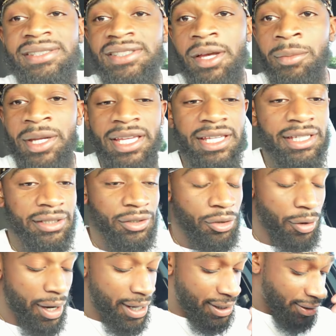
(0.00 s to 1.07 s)
this summer heat
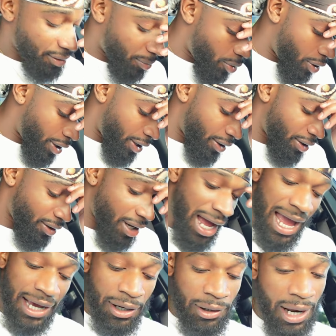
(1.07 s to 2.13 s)
crazy, boy. I
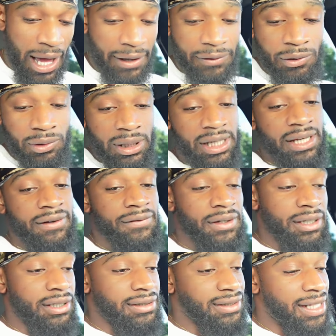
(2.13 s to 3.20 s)
ain't gonna lie, you live
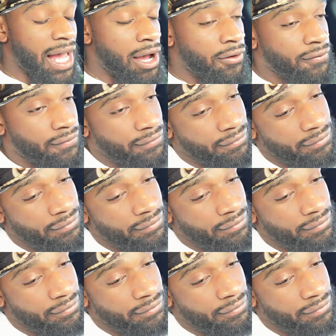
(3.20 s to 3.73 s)
in the South,